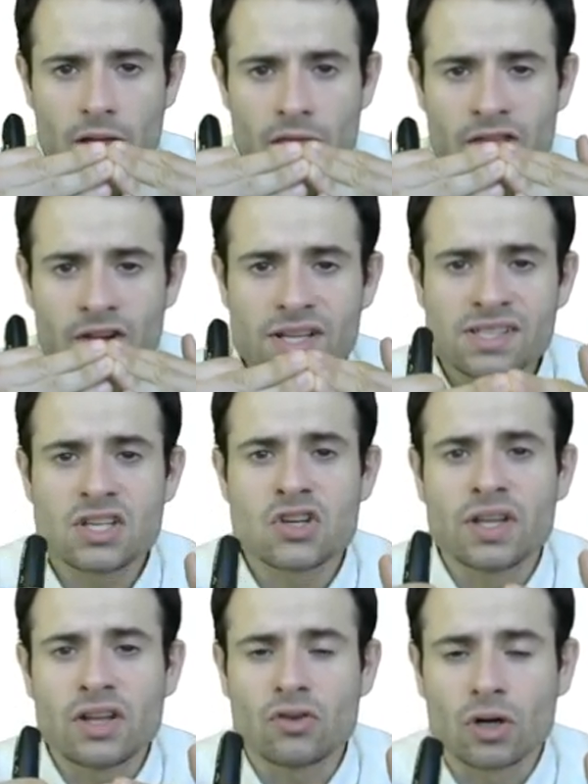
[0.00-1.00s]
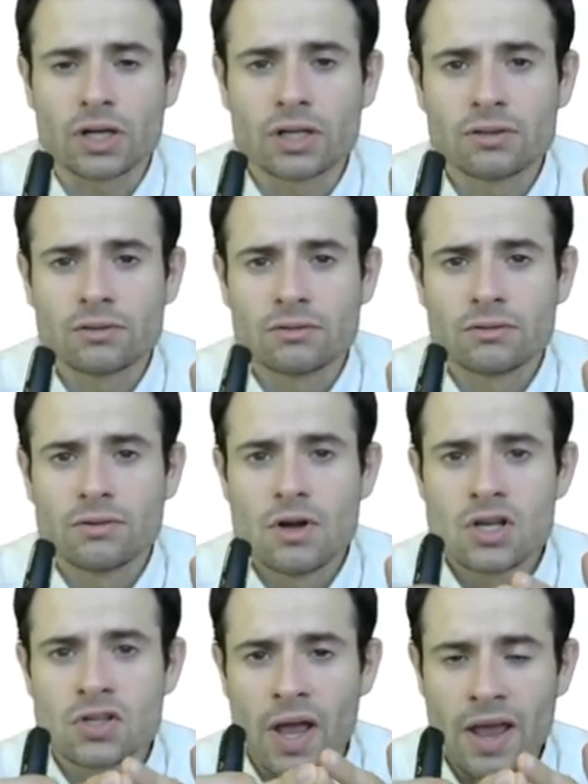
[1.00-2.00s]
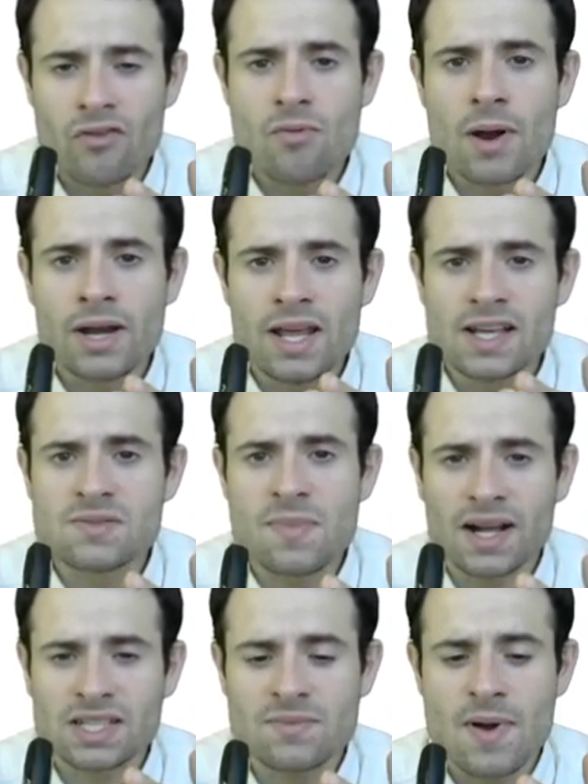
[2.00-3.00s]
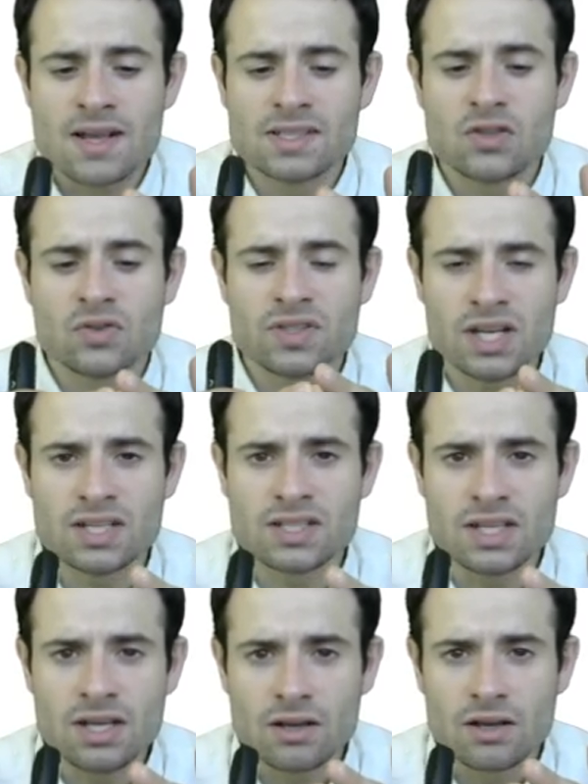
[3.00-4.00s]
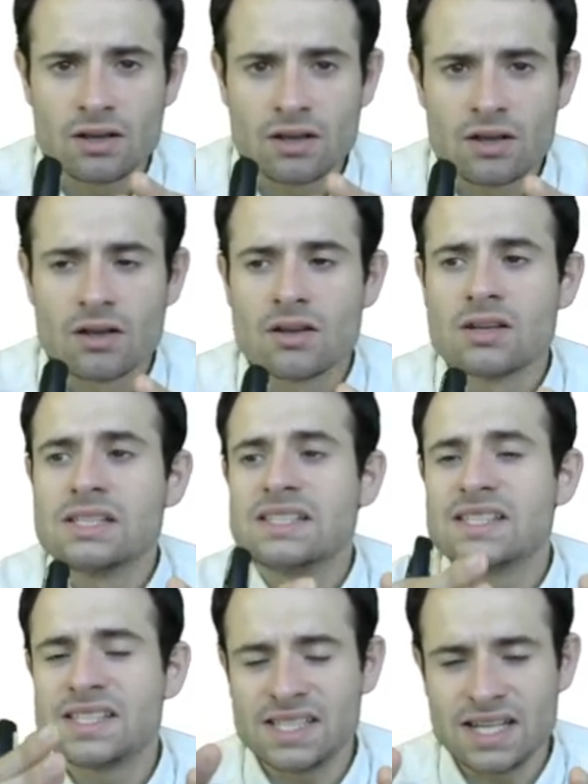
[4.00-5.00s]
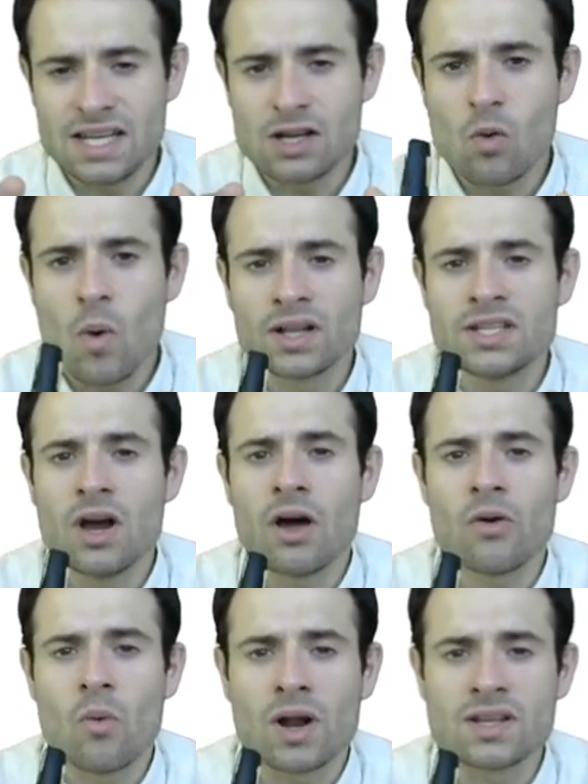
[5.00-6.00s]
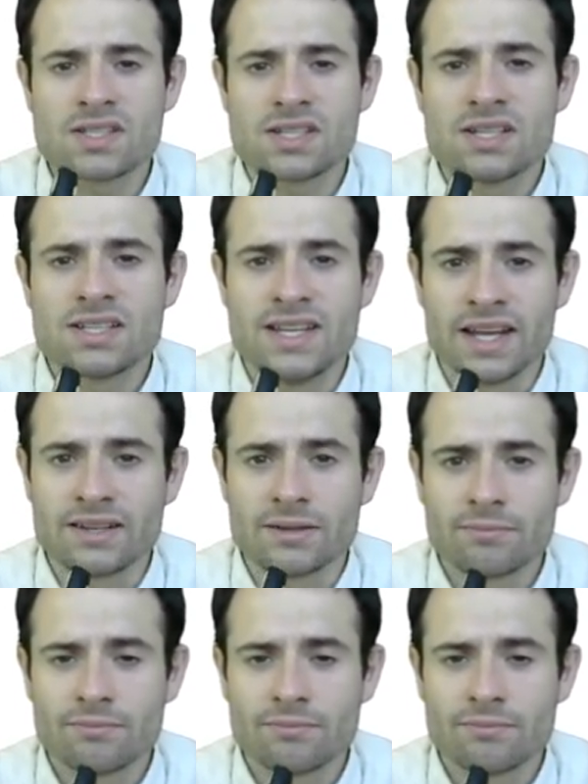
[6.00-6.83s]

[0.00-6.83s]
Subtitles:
the decision they took. So everybody is maximizing utility seeing what the other ones did.